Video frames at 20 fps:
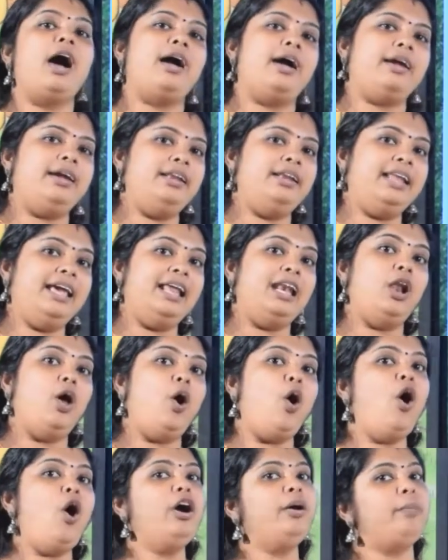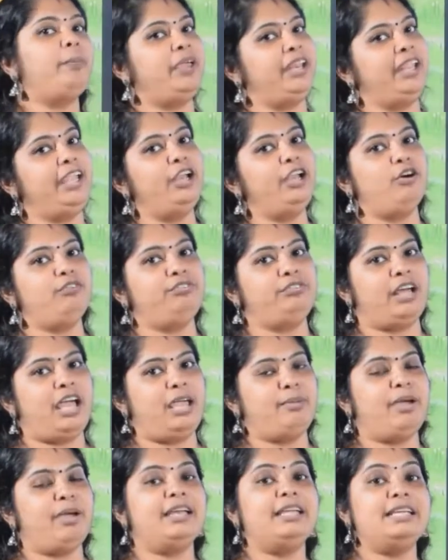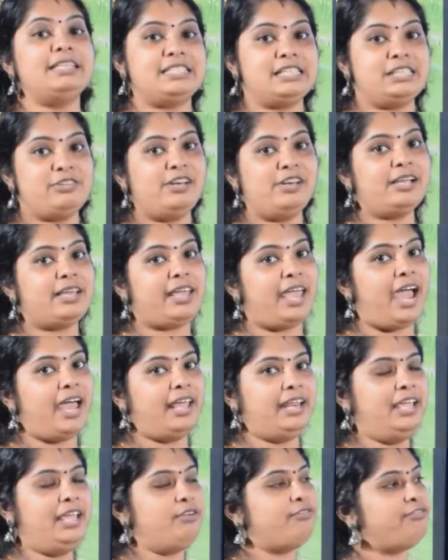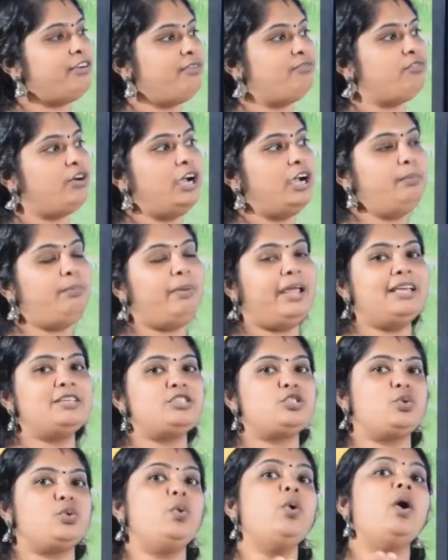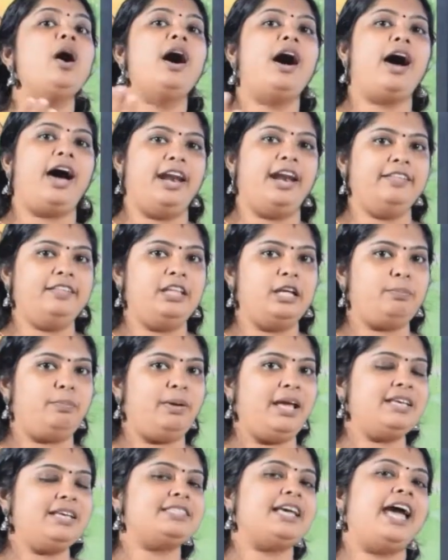in a long period of time, and it will carry from one place to another place,